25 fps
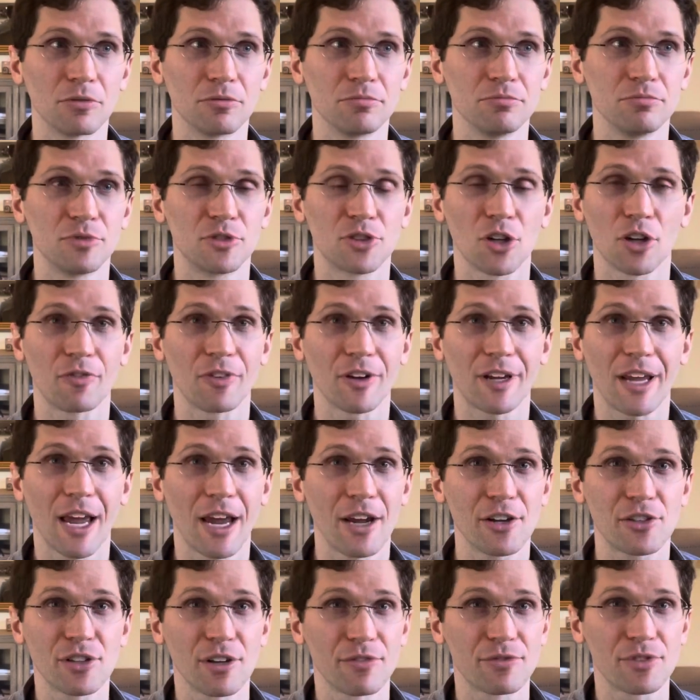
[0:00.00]

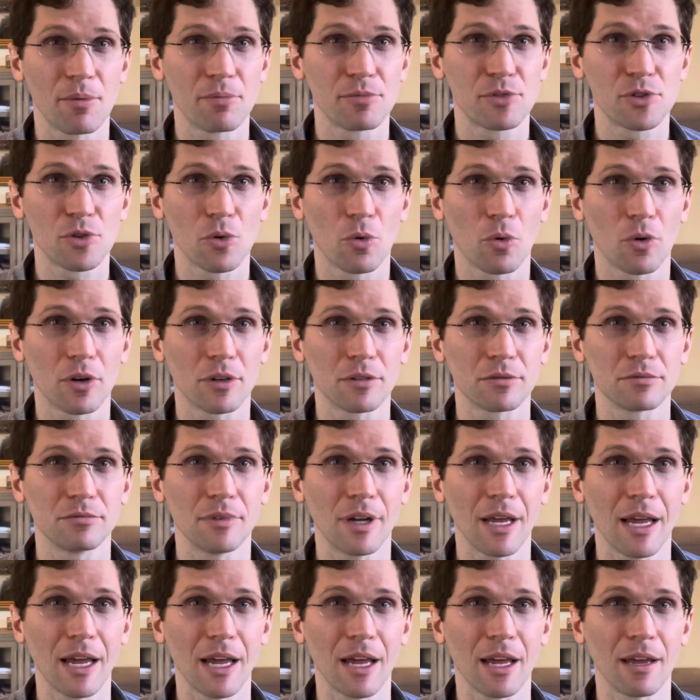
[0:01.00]
certification of some sort,
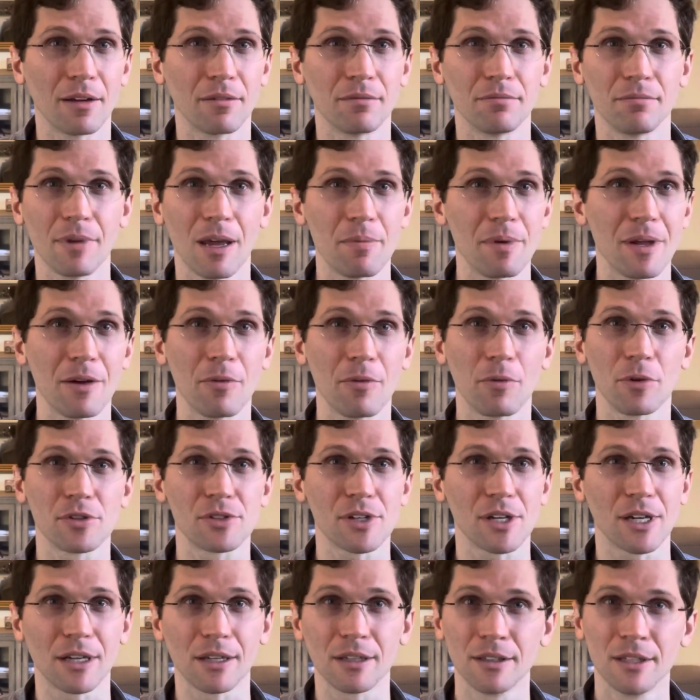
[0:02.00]
and maybe he was
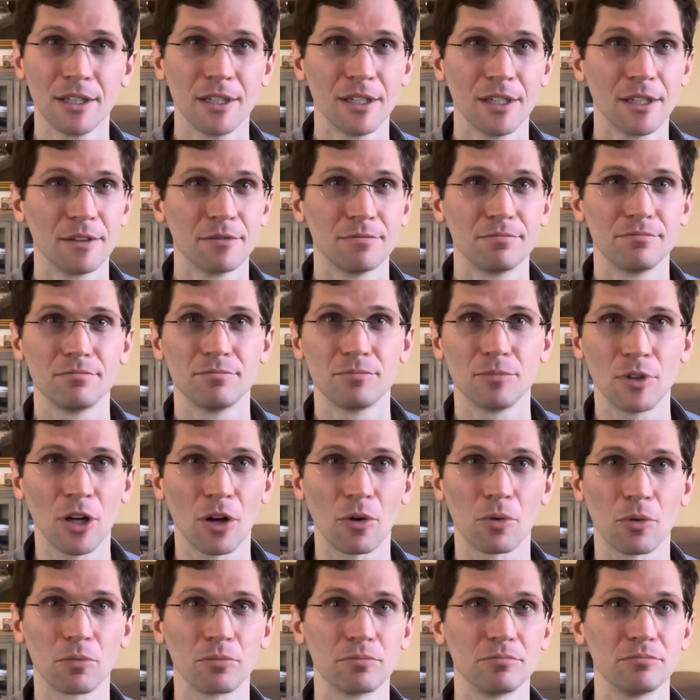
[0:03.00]

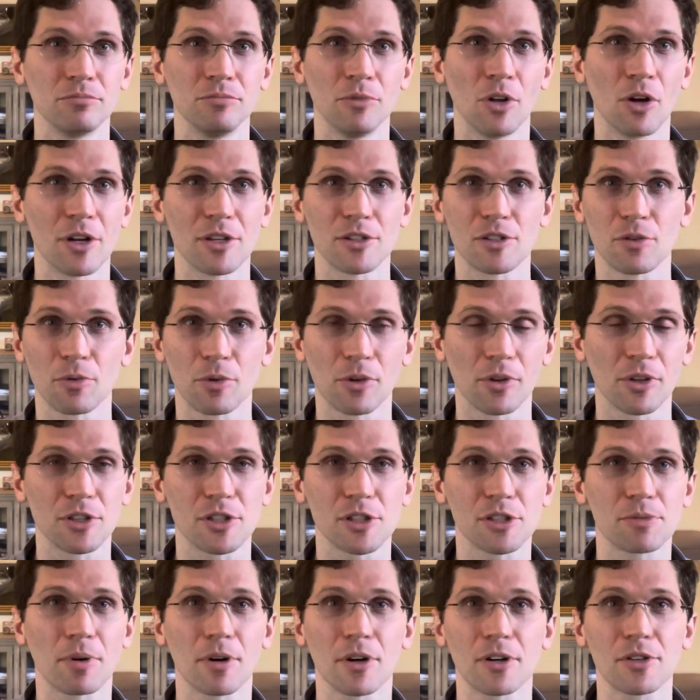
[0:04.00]
known as a
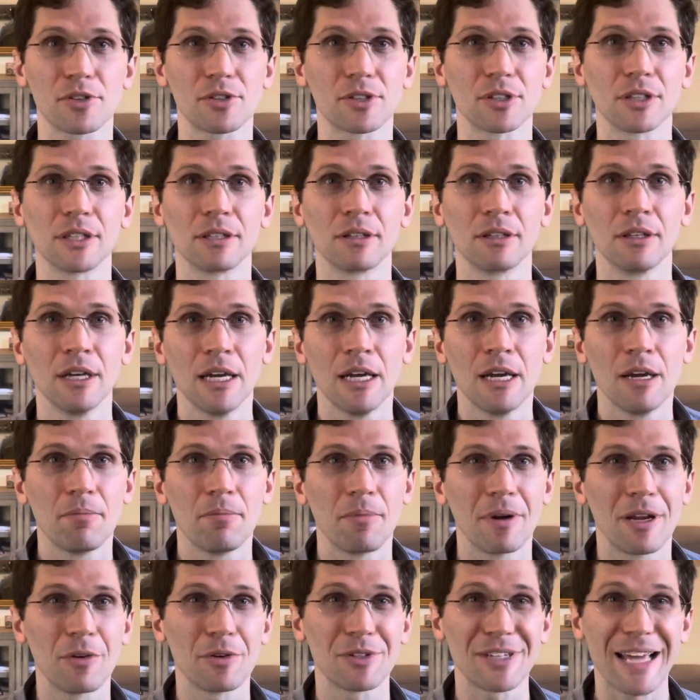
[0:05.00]
religious person, but
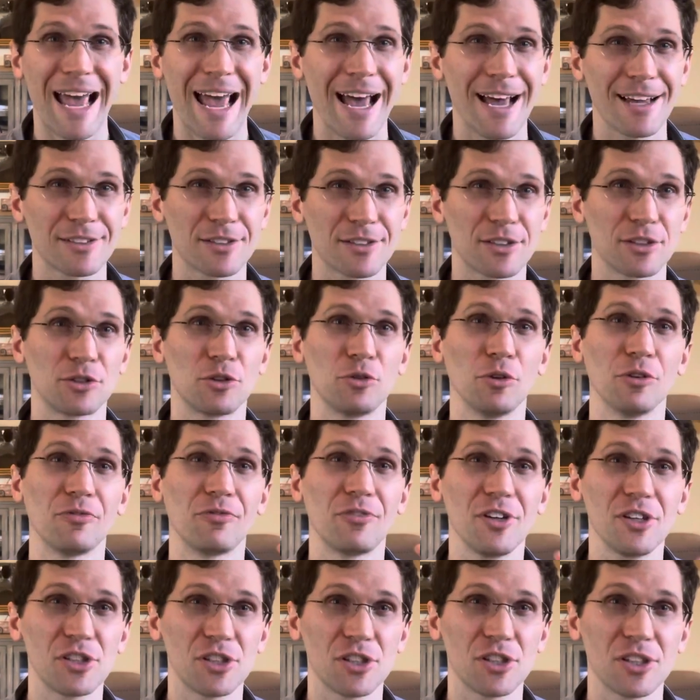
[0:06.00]
he was asked to
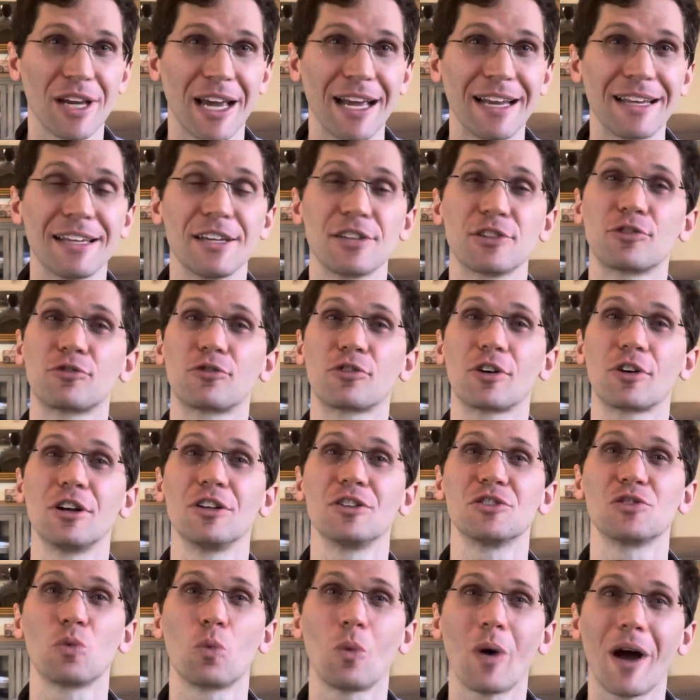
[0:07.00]
officiate his
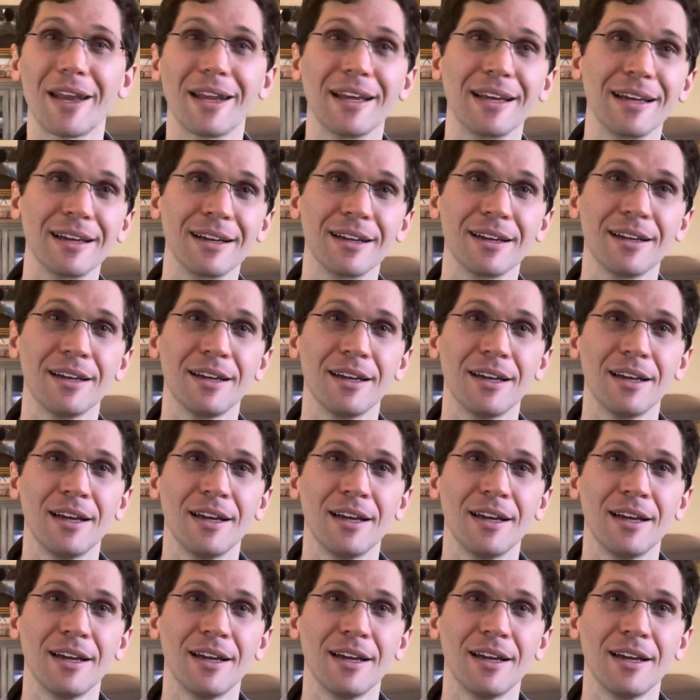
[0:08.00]
friend's wedding.